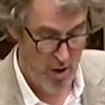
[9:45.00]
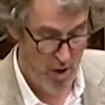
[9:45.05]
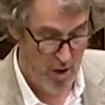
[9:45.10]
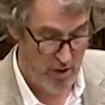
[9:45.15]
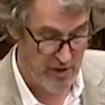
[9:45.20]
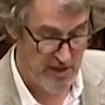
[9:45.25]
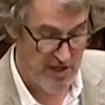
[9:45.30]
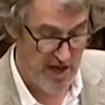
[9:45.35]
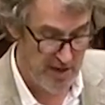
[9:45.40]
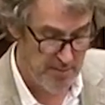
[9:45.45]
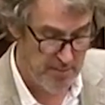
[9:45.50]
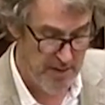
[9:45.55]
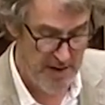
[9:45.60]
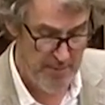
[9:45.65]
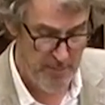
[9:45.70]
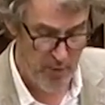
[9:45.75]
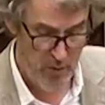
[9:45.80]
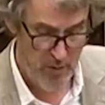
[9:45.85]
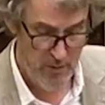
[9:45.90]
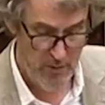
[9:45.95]
on young
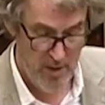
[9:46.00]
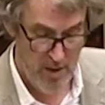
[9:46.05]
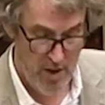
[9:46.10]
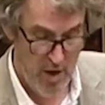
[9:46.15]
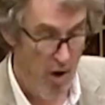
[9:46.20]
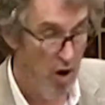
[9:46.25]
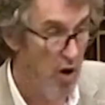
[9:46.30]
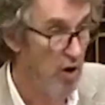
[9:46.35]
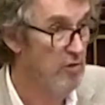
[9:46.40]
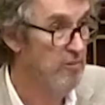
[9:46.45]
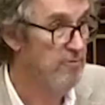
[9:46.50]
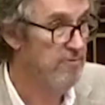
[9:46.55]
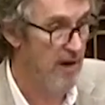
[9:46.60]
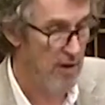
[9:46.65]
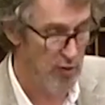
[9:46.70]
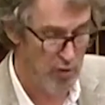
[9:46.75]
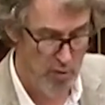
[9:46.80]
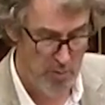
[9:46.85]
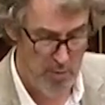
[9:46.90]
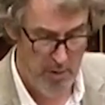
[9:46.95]
people, on
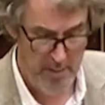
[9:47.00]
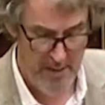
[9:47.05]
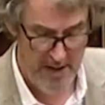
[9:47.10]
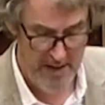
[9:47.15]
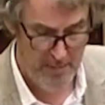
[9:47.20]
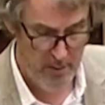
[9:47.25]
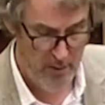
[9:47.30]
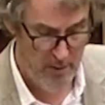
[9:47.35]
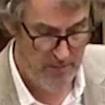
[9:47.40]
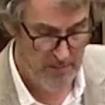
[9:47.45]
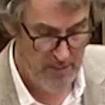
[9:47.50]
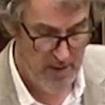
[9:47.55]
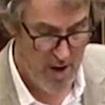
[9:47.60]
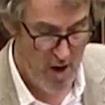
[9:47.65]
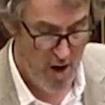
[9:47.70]
vulnerable people,